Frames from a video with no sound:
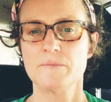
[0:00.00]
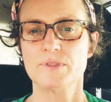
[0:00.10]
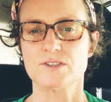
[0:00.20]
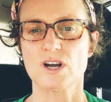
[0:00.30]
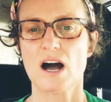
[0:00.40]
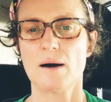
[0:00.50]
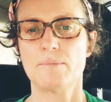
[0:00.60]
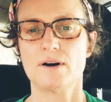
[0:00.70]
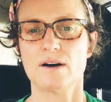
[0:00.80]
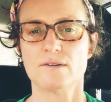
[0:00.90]
the top
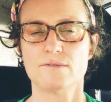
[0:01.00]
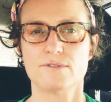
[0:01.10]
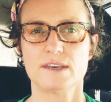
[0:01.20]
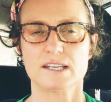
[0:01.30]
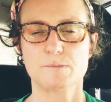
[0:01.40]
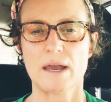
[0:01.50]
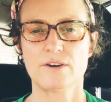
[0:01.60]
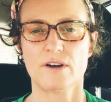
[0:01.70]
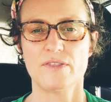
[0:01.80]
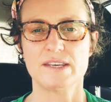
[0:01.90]
of the
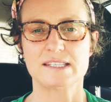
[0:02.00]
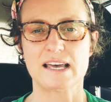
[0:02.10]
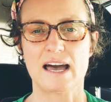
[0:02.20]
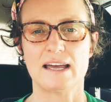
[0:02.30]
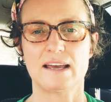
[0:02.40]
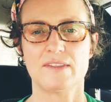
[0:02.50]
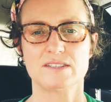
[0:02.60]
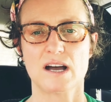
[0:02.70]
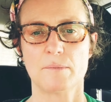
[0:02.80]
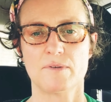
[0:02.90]
expander on this side and the
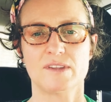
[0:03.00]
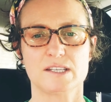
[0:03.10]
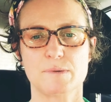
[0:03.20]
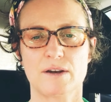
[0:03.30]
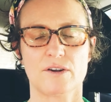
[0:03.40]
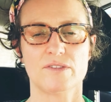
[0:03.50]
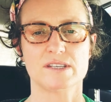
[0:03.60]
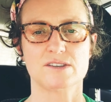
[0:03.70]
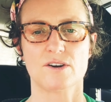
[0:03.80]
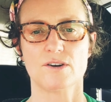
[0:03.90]
top of the expander on
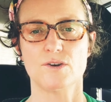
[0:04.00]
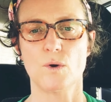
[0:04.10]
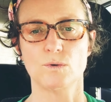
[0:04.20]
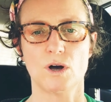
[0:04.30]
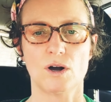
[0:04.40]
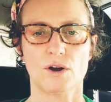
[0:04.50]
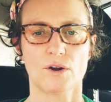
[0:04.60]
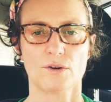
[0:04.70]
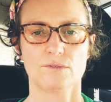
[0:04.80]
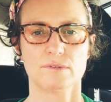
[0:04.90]
this side are no
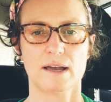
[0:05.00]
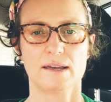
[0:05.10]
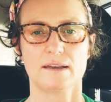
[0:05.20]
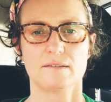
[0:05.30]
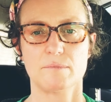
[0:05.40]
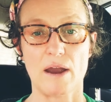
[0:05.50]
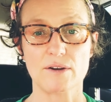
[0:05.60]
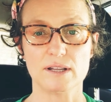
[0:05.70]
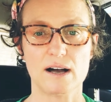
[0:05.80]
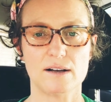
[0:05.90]
longer like
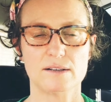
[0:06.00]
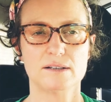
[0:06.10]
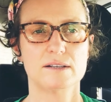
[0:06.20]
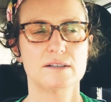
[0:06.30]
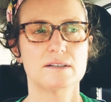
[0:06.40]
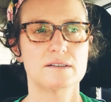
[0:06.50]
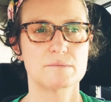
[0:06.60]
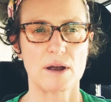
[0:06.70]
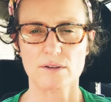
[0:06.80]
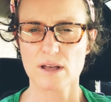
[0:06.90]
parallel.
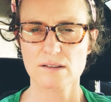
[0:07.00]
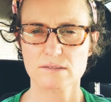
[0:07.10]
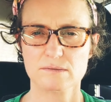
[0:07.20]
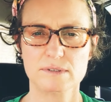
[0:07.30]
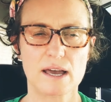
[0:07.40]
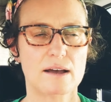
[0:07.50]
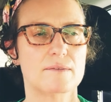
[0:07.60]
Yeah.